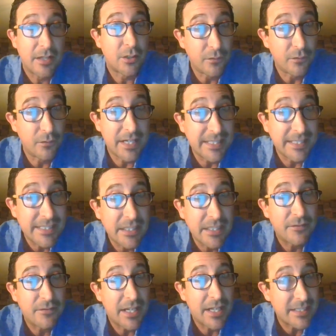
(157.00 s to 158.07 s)
The
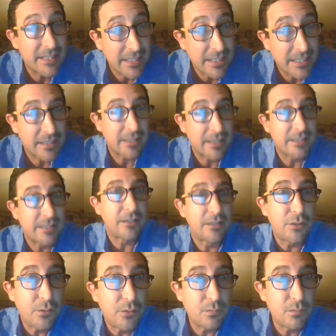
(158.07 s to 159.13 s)
COVID-19 vaccines, at least the
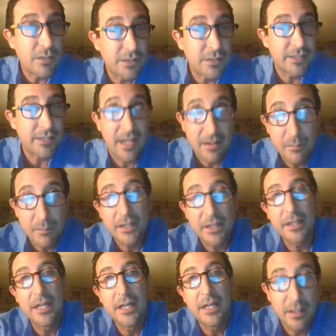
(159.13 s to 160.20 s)
two ones that have
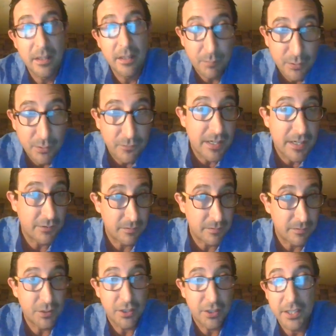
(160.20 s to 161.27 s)
been approved now, the
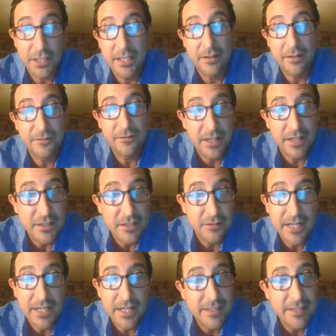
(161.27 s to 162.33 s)
Moderna and the Pfizer
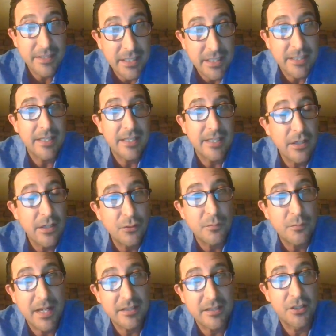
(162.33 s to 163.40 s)
vaccines, they use
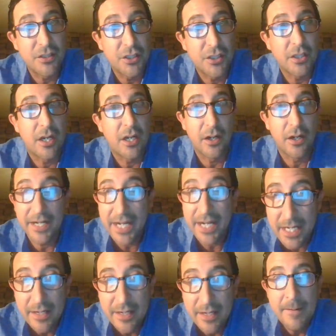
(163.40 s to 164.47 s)
messenger
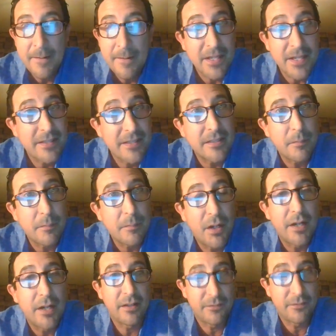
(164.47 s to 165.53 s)
RNA. This is a
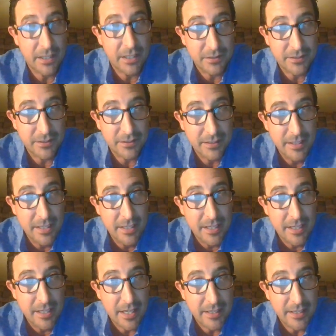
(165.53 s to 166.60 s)
part of the virus
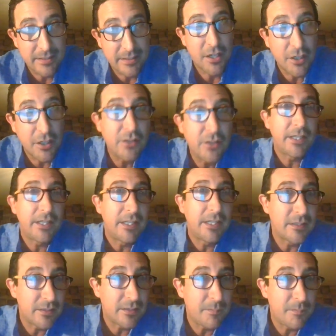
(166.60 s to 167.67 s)
that is inoculated
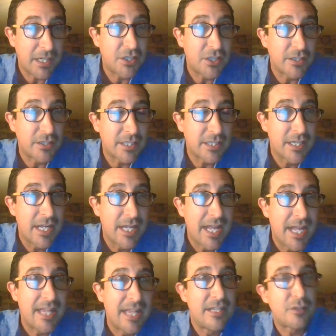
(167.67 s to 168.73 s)
into the patient,
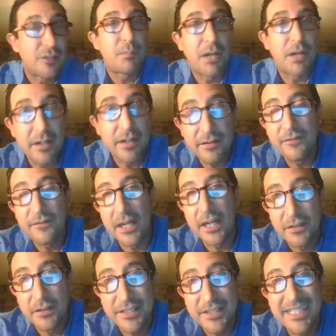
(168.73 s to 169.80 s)
and this part of the
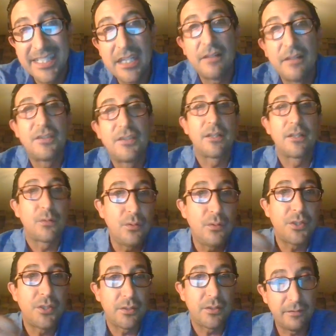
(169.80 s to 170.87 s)
virus gives the
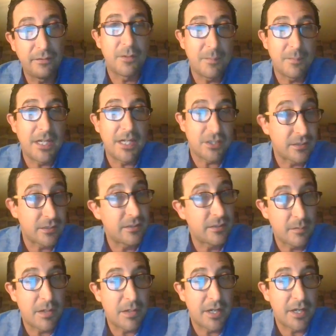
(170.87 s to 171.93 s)
crucial information to
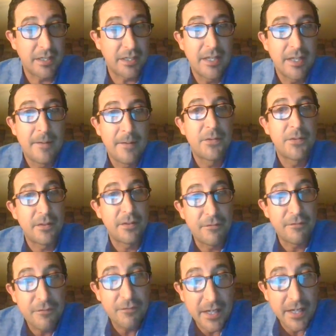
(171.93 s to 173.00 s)
the body to
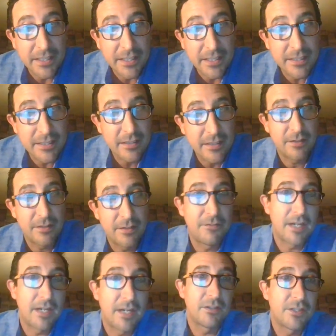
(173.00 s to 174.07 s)
fight the
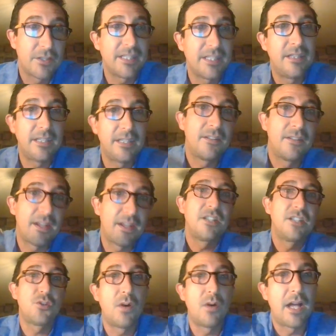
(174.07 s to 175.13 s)
virus in the
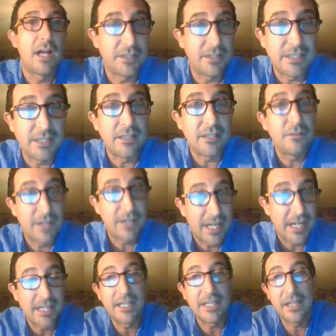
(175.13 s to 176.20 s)
eventuality of
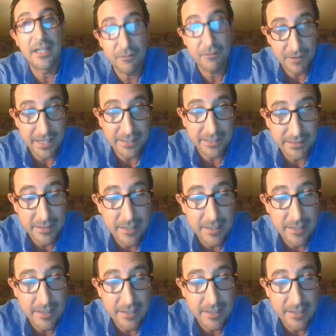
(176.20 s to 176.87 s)
getting infected.